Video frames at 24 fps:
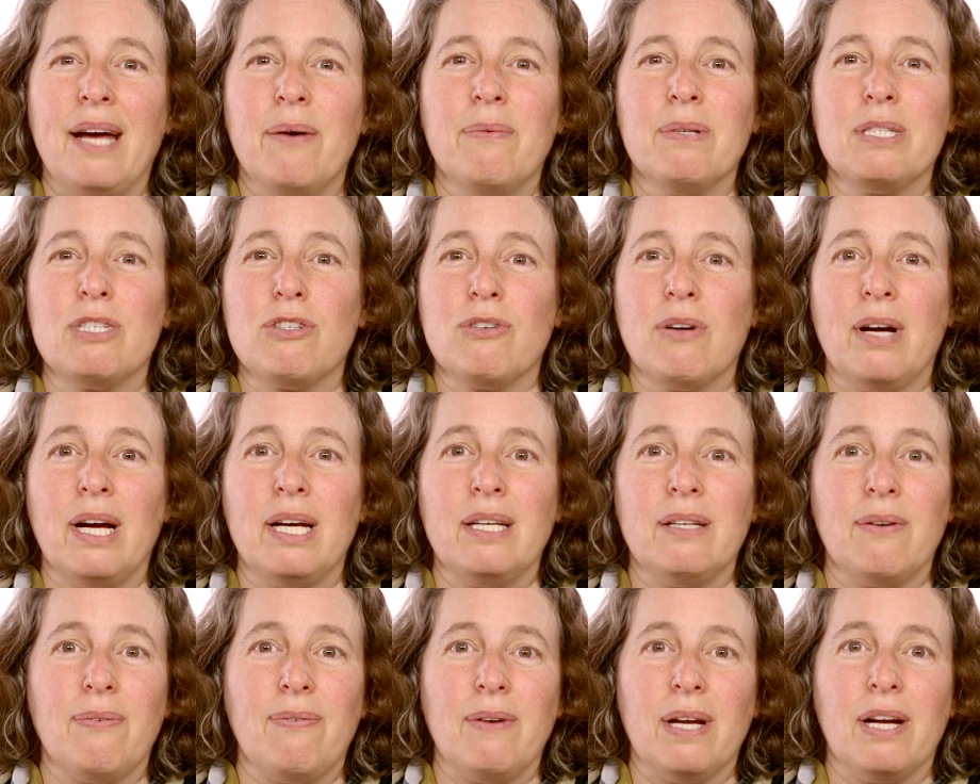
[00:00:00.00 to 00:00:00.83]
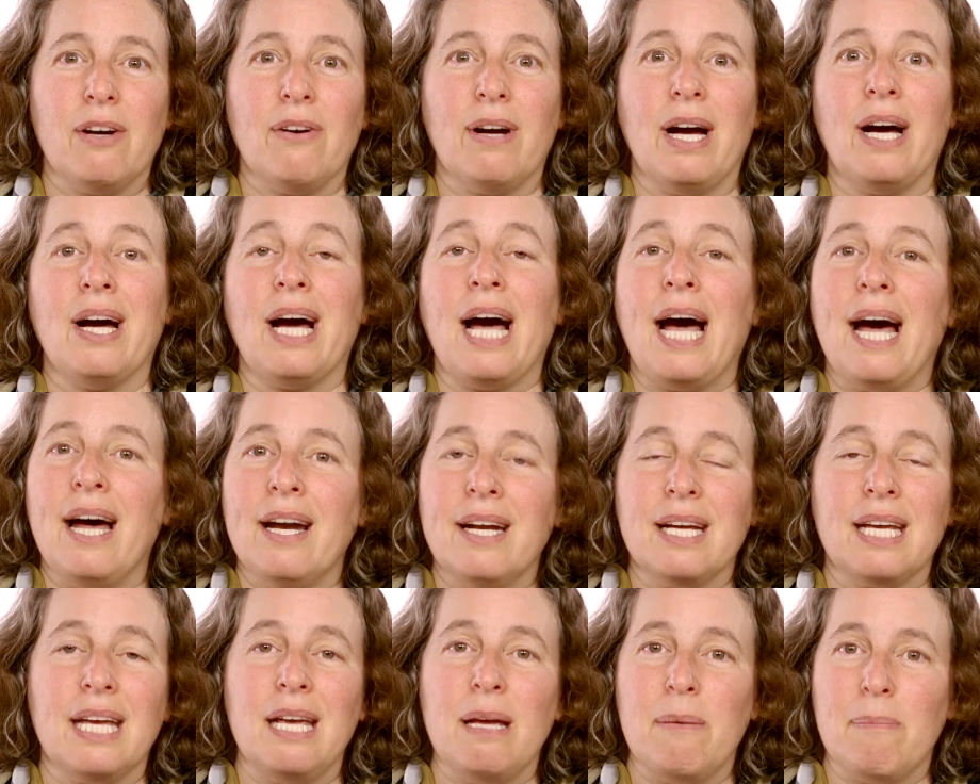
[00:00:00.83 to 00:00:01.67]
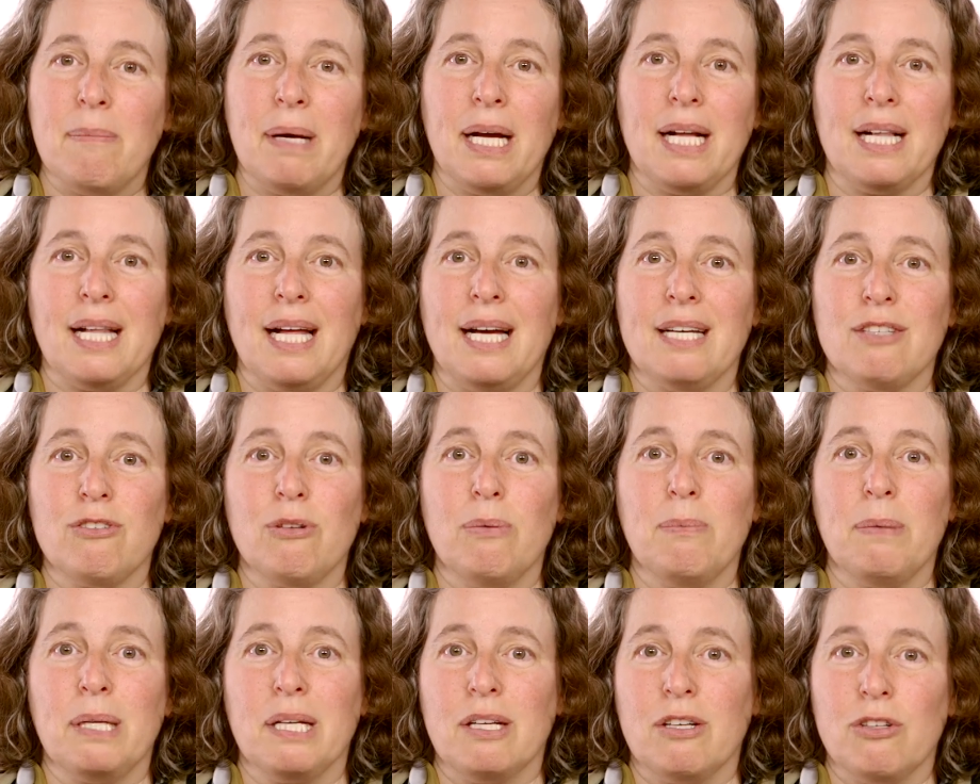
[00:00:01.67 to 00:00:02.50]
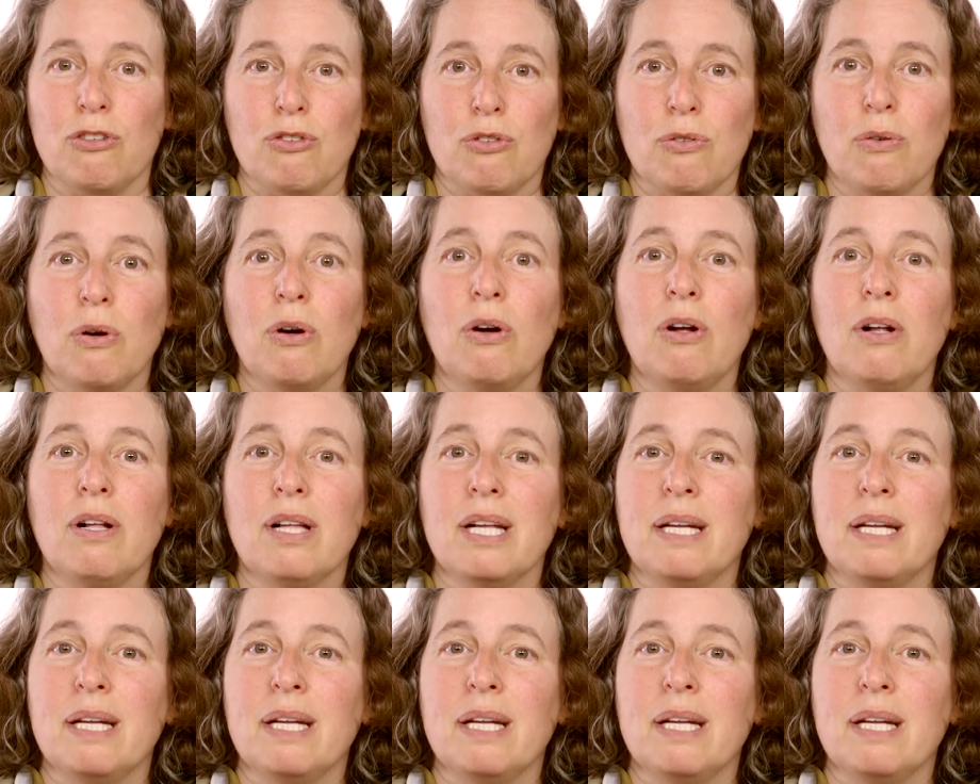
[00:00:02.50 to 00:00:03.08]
was trying to figure out how to keep my classroom in control,